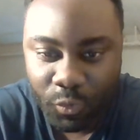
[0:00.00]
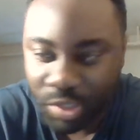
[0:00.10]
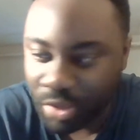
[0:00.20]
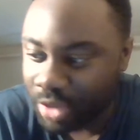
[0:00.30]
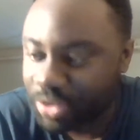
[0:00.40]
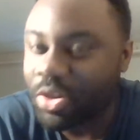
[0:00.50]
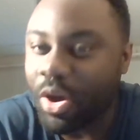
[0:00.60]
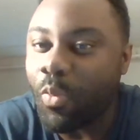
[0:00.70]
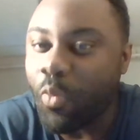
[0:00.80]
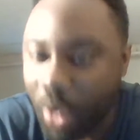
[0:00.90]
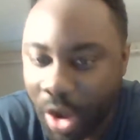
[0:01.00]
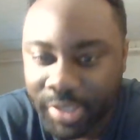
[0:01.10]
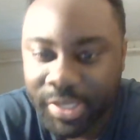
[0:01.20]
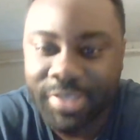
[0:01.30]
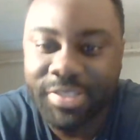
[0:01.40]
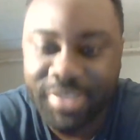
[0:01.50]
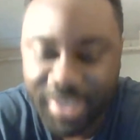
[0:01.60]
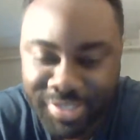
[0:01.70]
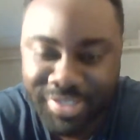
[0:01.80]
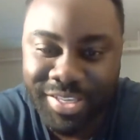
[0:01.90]
We lost to a
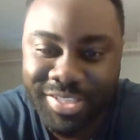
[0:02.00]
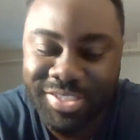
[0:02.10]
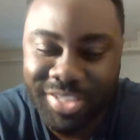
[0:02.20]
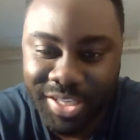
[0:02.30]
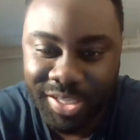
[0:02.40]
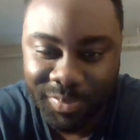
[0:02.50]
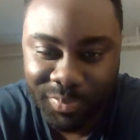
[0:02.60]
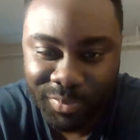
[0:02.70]
1-16 team.